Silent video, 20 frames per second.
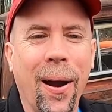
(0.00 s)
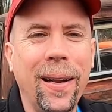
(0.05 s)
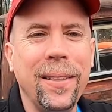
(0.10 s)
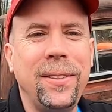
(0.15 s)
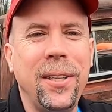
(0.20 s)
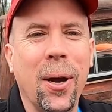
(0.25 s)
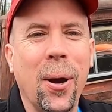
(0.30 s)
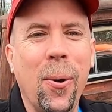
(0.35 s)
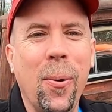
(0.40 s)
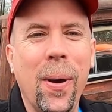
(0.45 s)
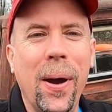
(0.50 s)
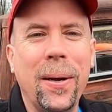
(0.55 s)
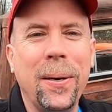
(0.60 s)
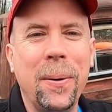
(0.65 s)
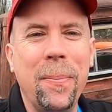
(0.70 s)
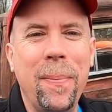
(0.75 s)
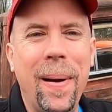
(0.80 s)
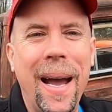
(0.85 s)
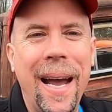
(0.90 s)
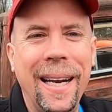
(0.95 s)
right, y'all,
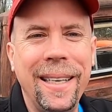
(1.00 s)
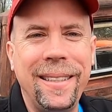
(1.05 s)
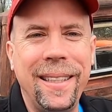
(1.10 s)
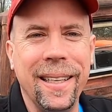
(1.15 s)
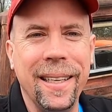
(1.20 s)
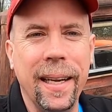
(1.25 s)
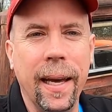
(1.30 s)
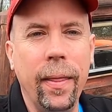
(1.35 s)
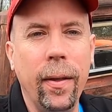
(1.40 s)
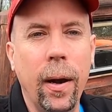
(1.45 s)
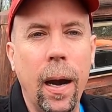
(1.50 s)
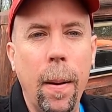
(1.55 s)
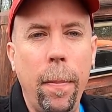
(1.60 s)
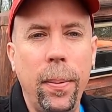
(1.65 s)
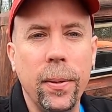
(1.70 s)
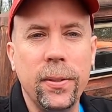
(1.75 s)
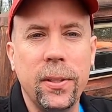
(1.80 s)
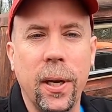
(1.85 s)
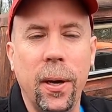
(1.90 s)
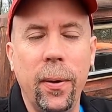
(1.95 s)
welcome back to another
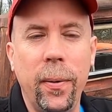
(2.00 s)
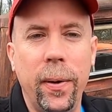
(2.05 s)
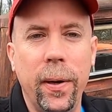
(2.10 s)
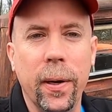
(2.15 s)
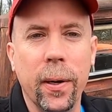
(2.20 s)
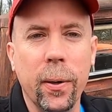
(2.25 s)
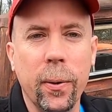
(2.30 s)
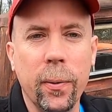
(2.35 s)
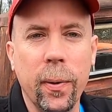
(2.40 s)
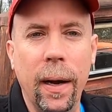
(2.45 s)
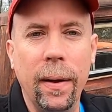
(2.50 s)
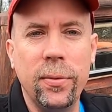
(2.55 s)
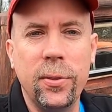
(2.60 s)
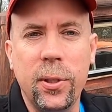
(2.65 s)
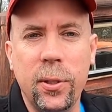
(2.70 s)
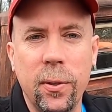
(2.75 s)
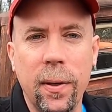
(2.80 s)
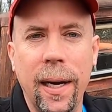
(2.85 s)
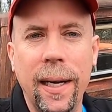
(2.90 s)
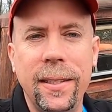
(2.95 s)
episode here on
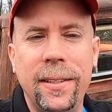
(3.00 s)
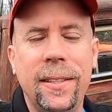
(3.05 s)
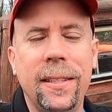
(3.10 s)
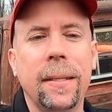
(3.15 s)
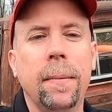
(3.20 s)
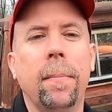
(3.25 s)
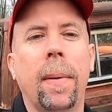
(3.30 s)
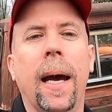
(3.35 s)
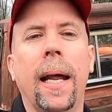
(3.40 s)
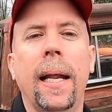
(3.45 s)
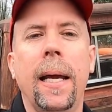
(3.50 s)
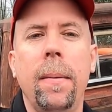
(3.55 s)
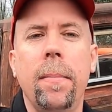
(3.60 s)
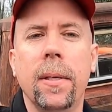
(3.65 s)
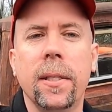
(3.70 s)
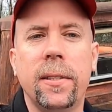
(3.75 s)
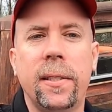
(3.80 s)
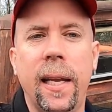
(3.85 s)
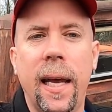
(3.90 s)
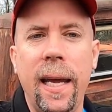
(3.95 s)
RevStoration. My
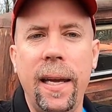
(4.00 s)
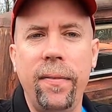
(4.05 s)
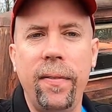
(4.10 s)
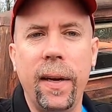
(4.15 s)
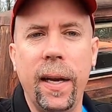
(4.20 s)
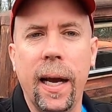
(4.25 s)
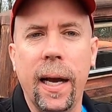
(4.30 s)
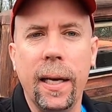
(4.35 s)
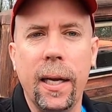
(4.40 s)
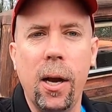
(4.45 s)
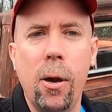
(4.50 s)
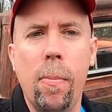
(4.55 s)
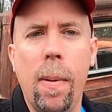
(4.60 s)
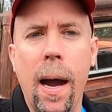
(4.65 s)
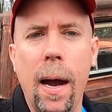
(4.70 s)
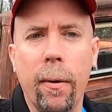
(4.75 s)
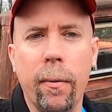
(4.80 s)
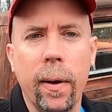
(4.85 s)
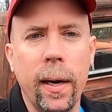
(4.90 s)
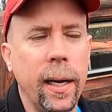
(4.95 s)
name is David. I go
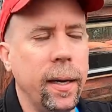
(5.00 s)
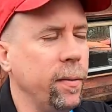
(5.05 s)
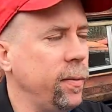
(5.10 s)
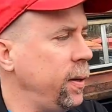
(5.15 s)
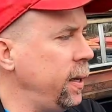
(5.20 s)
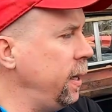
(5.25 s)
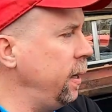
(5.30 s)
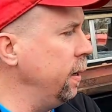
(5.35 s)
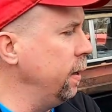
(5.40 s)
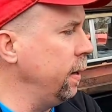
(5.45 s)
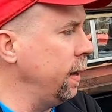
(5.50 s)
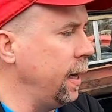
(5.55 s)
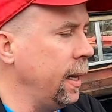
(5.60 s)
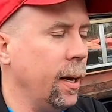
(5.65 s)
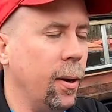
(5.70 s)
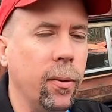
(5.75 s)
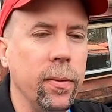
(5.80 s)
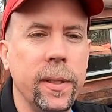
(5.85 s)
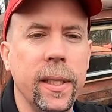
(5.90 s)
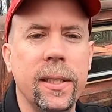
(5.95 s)
by Rev here,
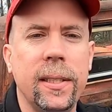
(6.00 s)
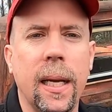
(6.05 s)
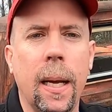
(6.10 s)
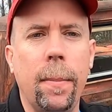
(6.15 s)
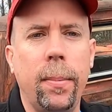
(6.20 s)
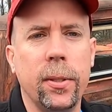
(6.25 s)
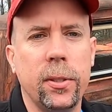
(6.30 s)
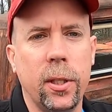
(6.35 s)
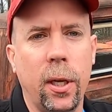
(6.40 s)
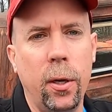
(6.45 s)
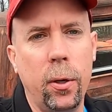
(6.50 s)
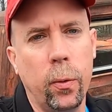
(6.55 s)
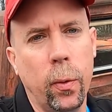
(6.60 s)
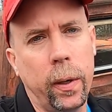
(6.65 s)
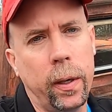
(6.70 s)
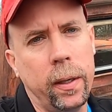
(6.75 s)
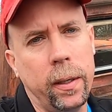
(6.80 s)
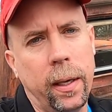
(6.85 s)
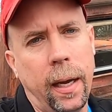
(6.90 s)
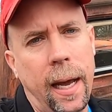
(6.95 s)
and on this episode,
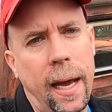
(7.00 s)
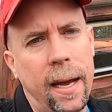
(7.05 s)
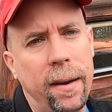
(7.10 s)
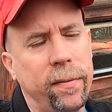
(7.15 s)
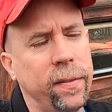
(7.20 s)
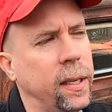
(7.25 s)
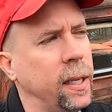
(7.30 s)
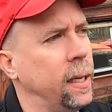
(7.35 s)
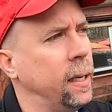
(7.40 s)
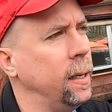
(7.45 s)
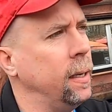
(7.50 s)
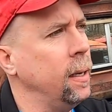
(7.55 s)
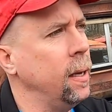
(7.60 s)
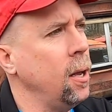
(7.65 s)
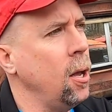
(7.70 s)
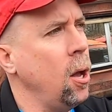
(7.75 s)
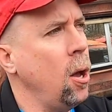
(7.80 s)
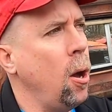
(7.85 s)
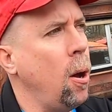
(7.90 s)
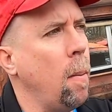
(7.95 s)
we're gonna have a
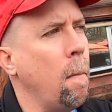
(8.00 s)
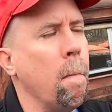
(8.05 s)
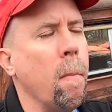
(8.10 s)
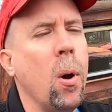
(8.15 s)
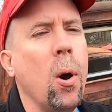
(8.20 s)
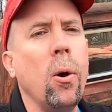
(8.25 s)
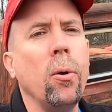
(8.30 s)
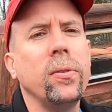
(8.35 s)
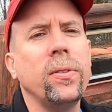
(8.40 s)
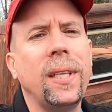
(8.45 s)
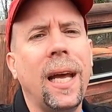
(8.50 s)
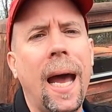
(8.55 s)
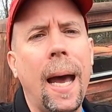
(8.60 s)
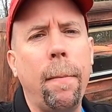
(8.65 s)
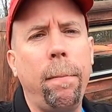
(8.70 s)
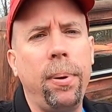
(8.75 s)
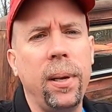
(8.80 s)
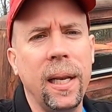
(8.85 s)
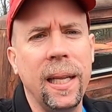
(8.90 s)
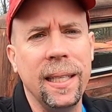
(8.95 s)

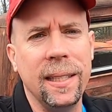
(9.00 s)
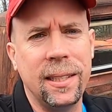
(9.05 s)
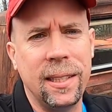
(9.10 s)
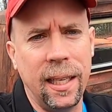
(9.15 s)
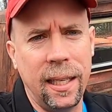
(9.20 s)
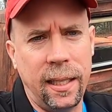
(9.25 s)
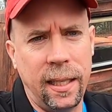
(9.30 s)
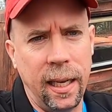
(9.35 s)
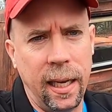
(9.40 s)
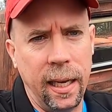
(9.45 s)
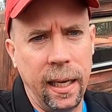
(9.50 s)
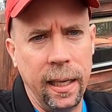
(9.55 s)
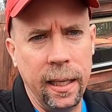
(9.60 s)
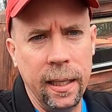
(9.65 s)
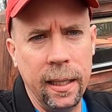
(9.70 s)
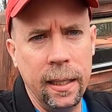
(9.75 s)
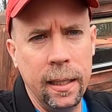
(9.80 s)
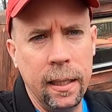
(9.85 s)
multiplicity.